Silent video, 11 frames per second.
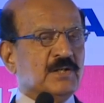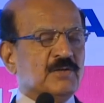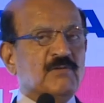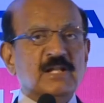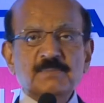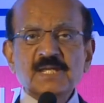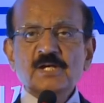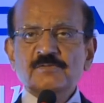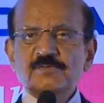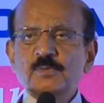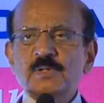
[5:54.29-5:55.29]
Well-being
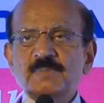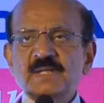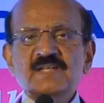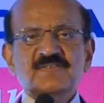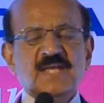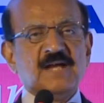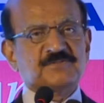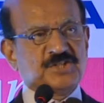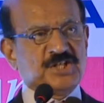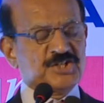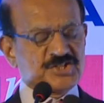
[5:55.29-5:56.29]
of human beings have
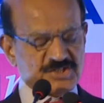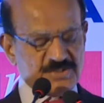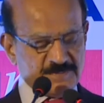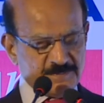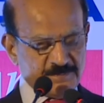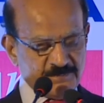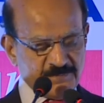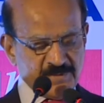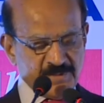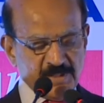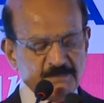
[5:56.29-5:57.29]
changed.
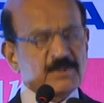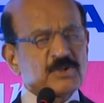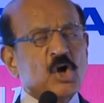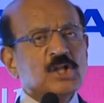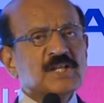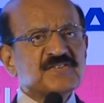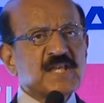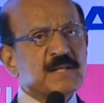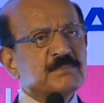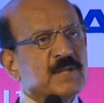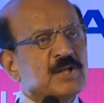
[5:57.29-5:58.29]
But all the
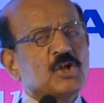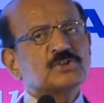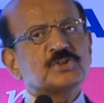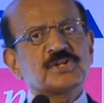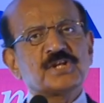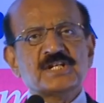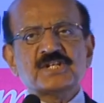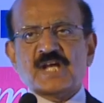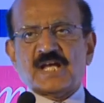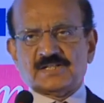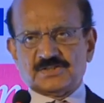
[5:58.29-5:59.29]
same, it also created
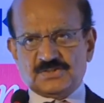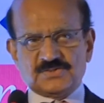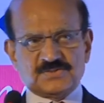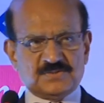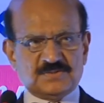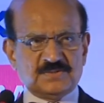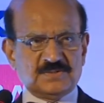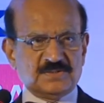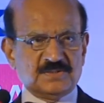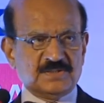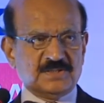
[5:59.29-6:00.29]
challenges.
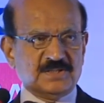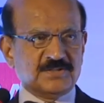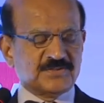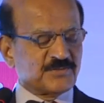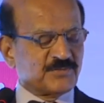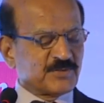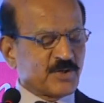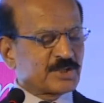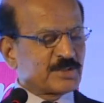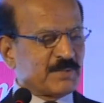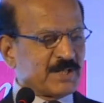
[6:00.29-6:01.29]
Since we
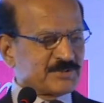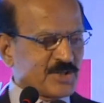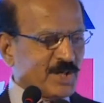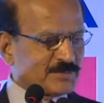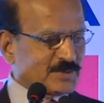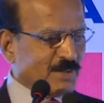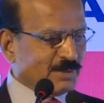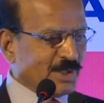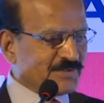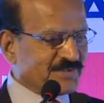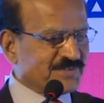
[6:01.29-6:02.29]
talked about job
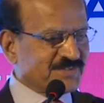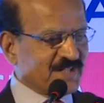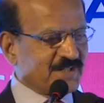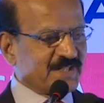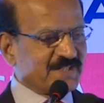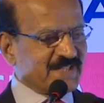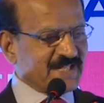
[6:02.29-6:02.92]
losses in the